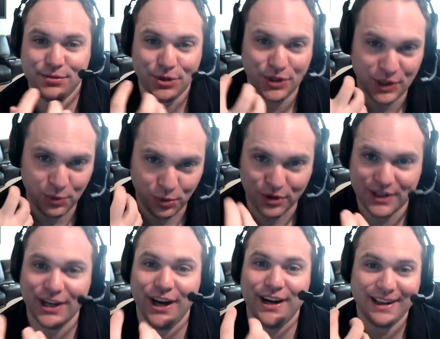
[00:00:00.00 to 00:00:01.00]
really oh, yeah. working
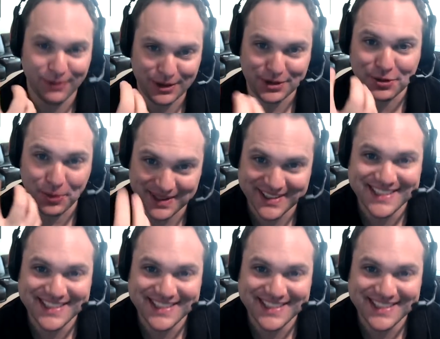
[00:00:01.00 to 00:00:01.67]
on what you're going to